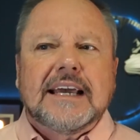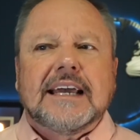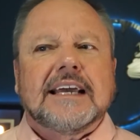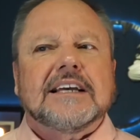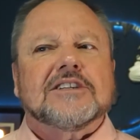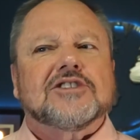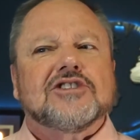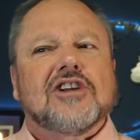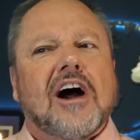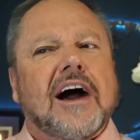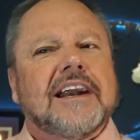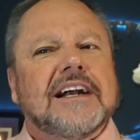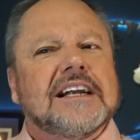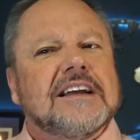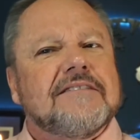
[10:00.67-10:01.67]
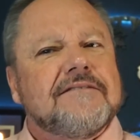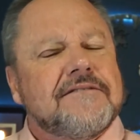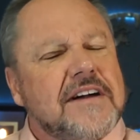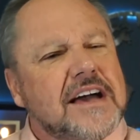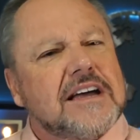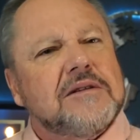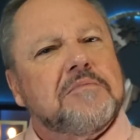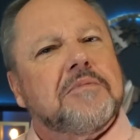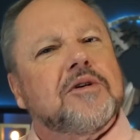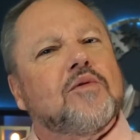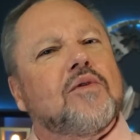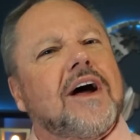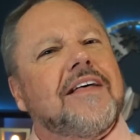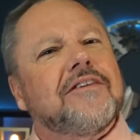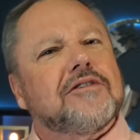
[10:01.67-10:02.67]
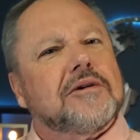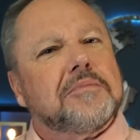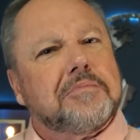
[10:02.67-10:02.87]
is not an event, but rather a